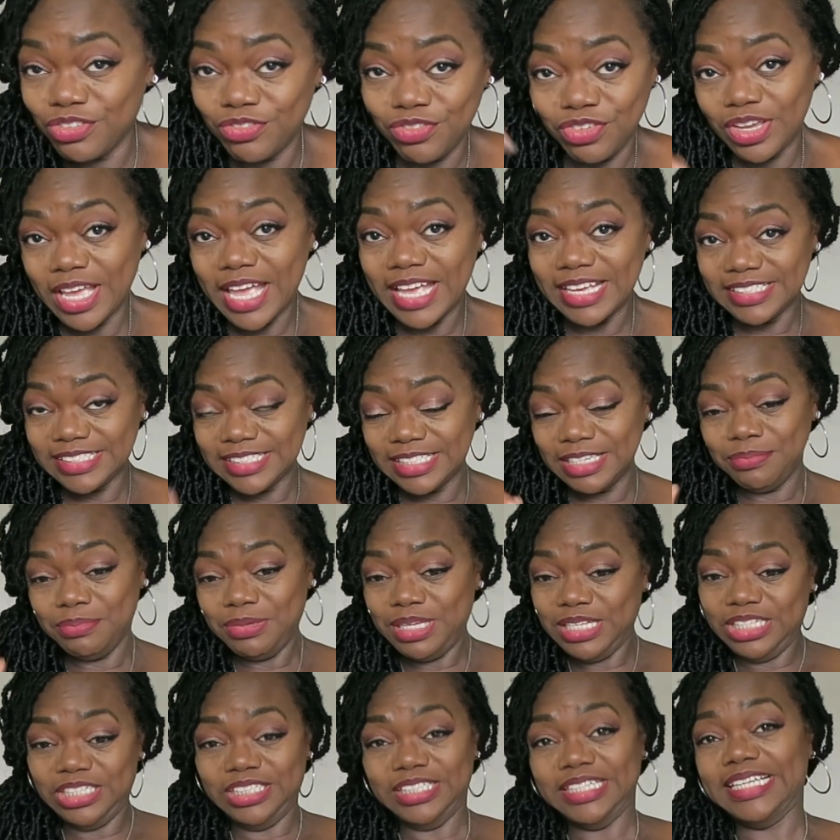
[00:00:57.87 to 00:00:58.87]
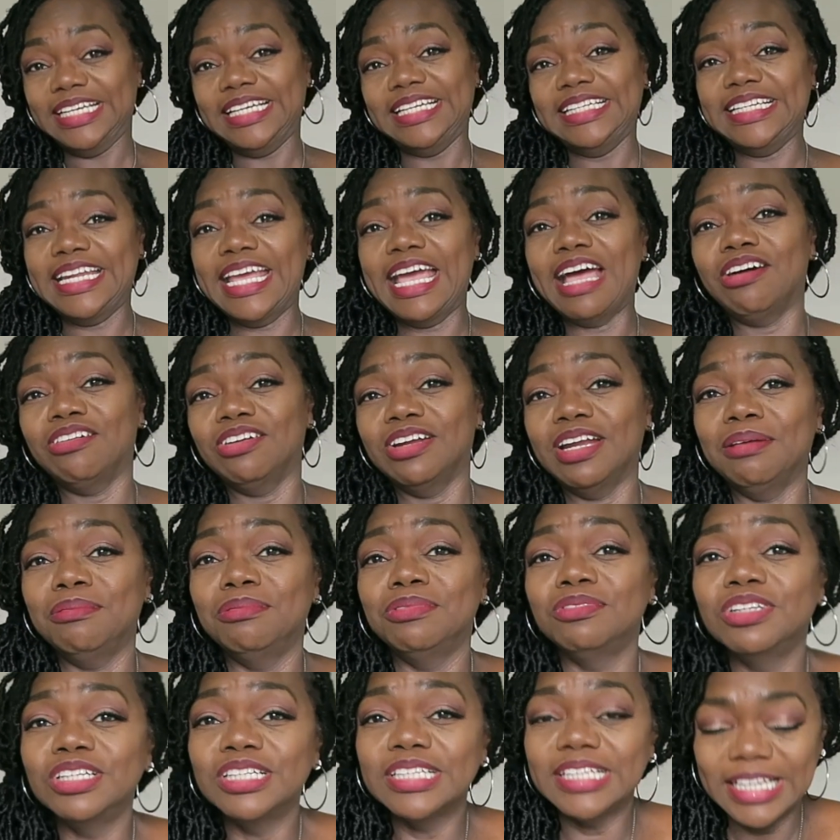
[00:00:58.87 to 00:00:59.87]
If you guys see me looking down,
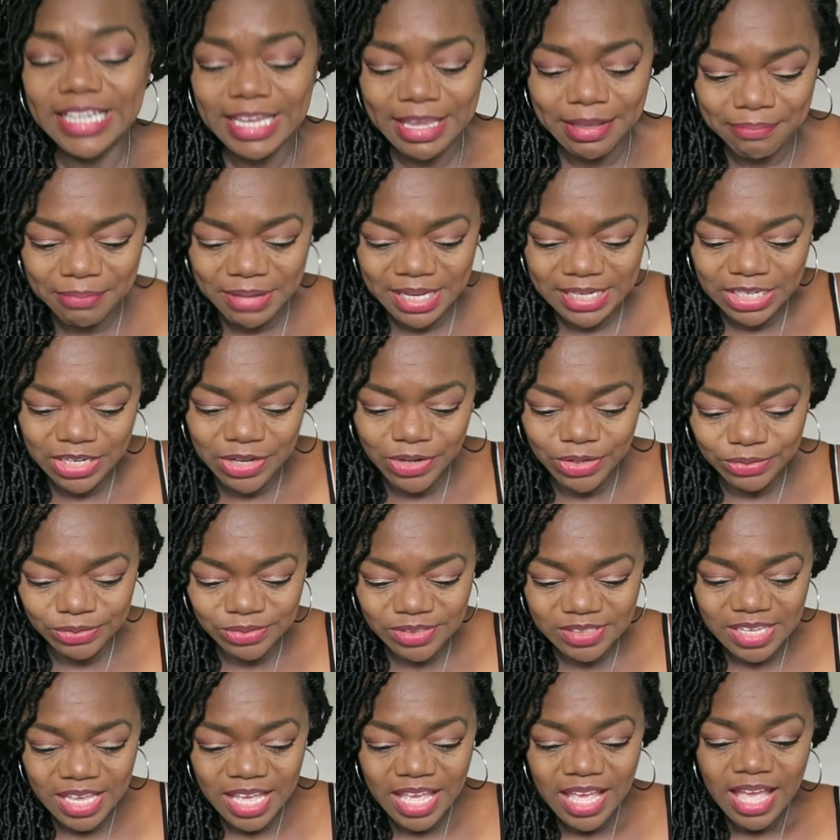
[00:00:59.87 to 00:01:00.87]
I'm looking at my notes.